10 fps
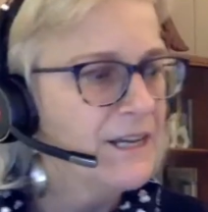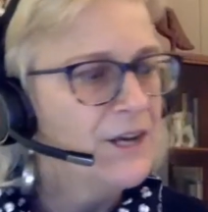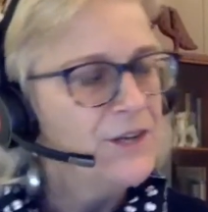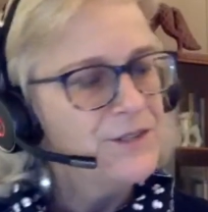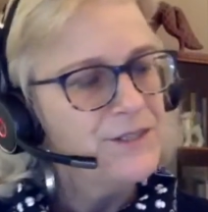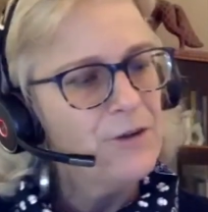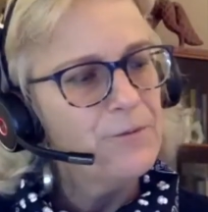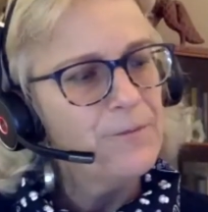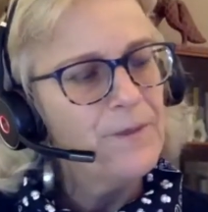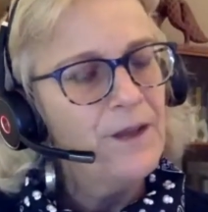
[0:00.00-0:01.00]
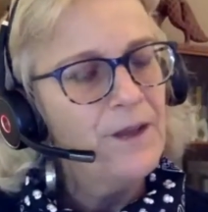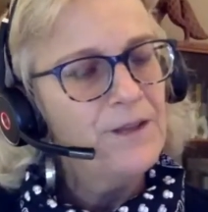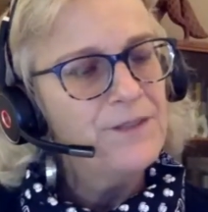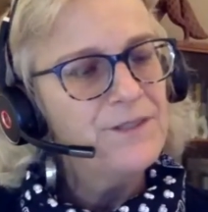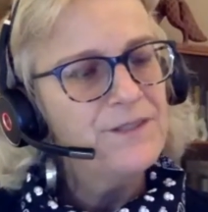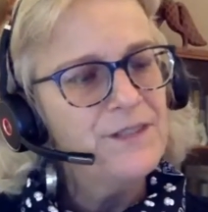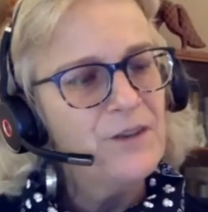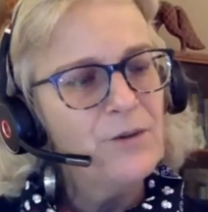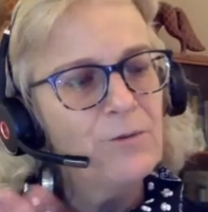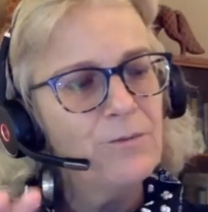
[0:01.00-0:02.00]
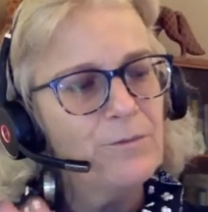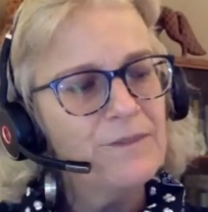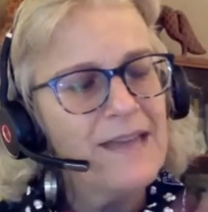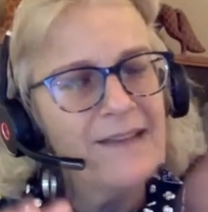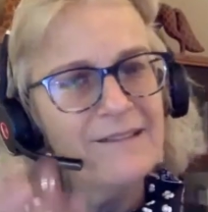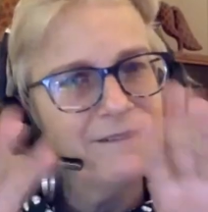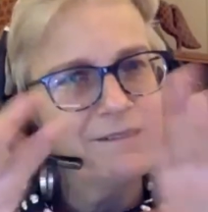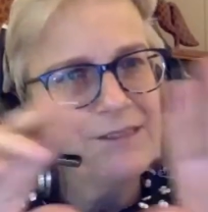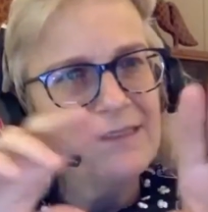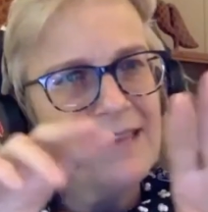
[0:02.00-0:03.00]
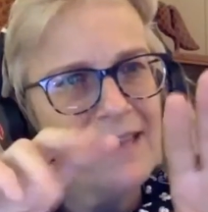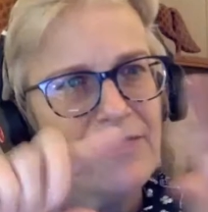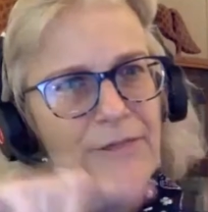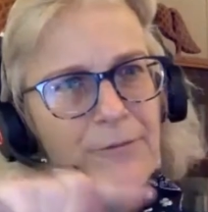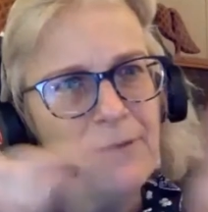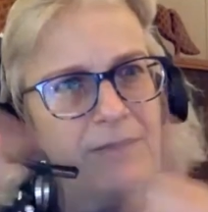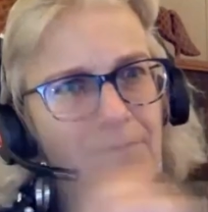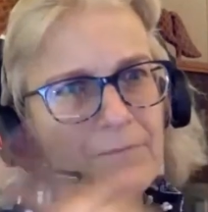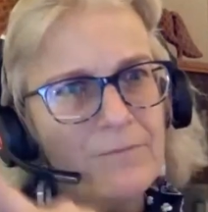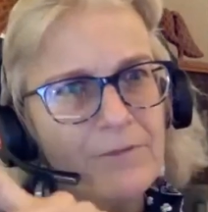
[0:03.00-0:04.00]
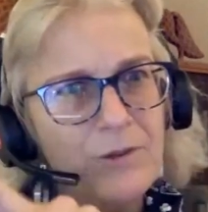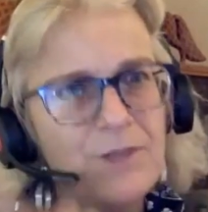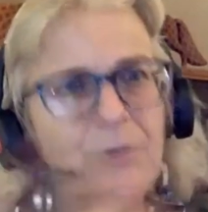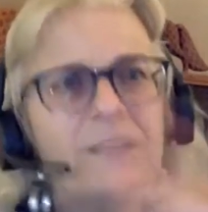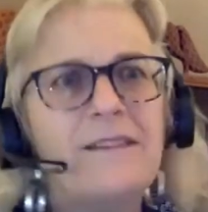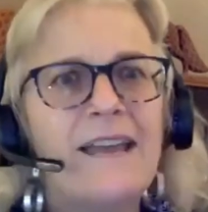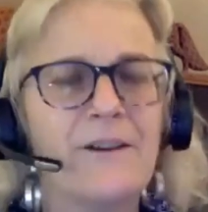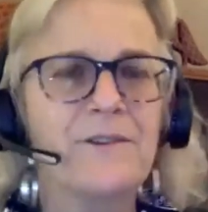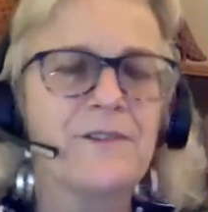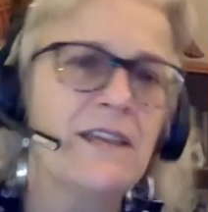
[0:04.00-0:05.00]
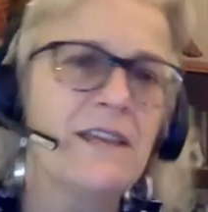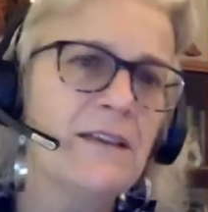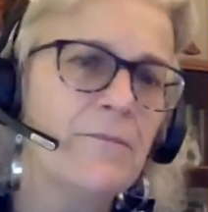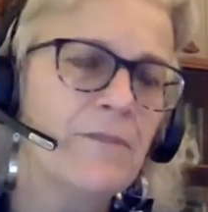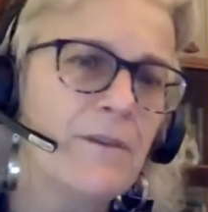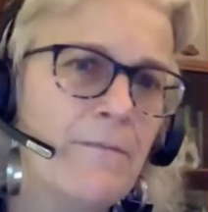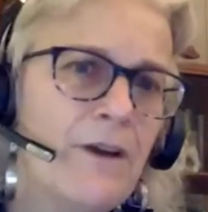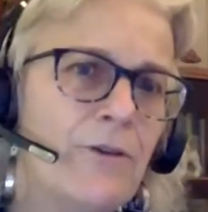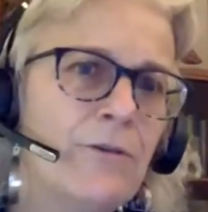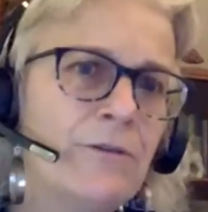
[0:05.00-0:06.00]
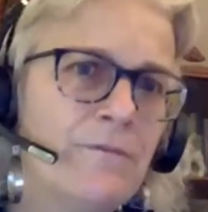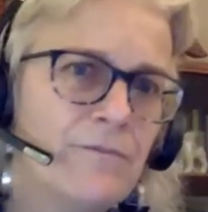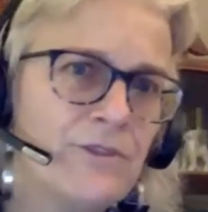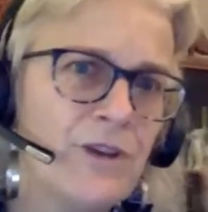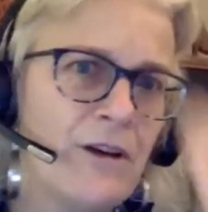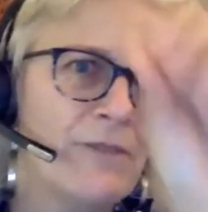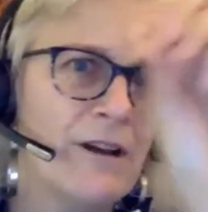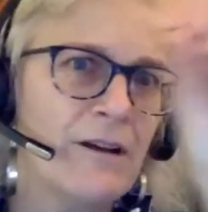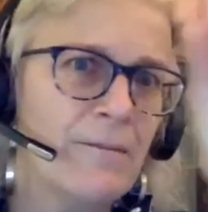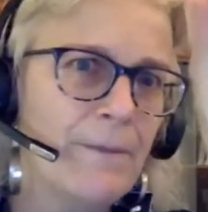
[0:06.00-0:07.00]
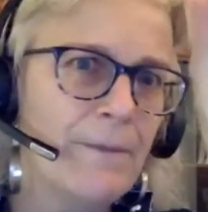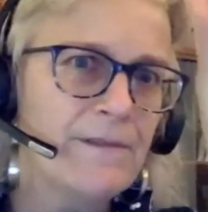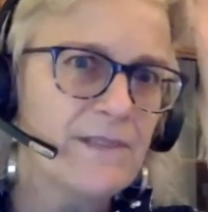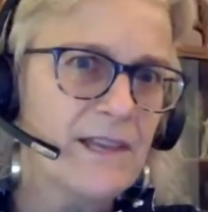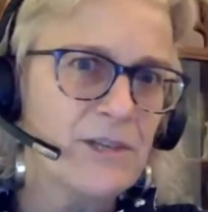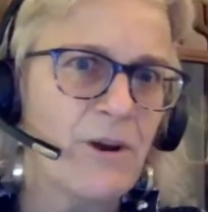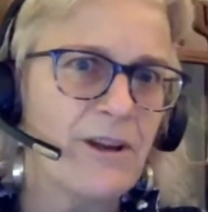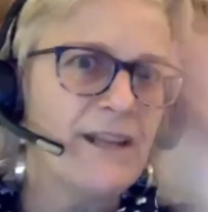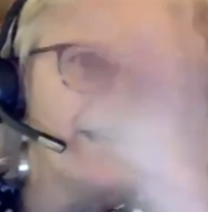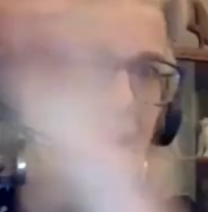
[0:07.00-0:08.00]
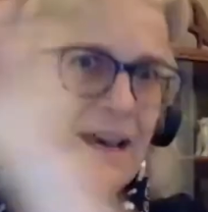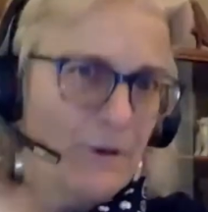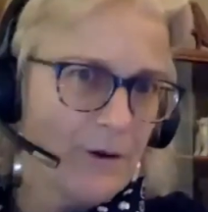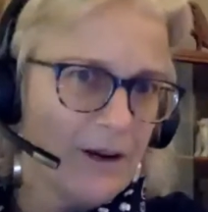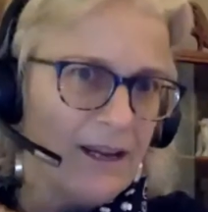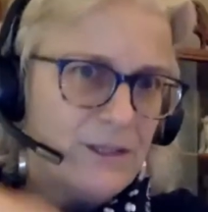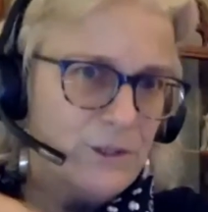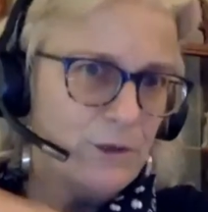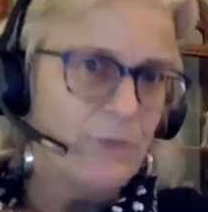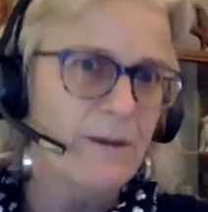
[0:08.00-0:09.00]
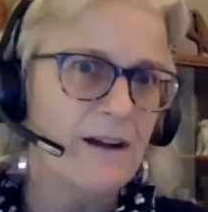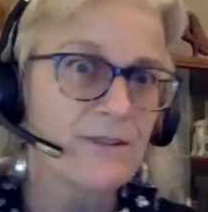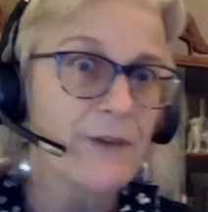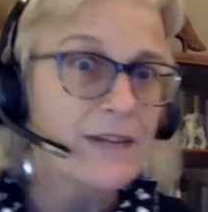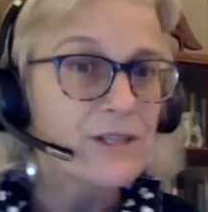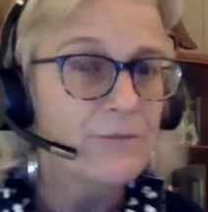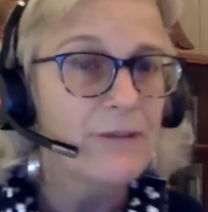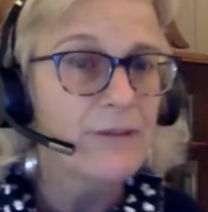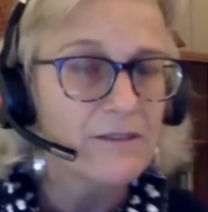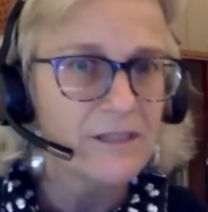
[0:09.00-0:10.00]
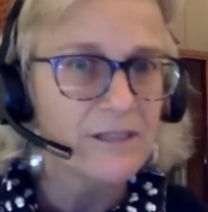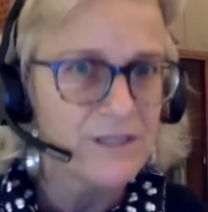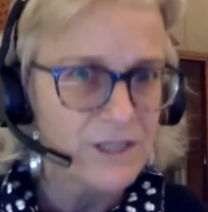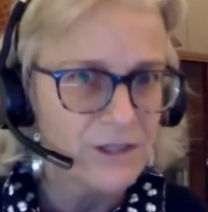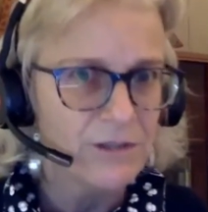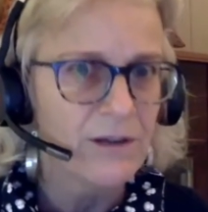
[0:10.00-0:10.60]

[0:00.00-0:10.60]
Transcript: So, so that that three those three layers the the mode genre slash marketing category and toolbox are actually relevant to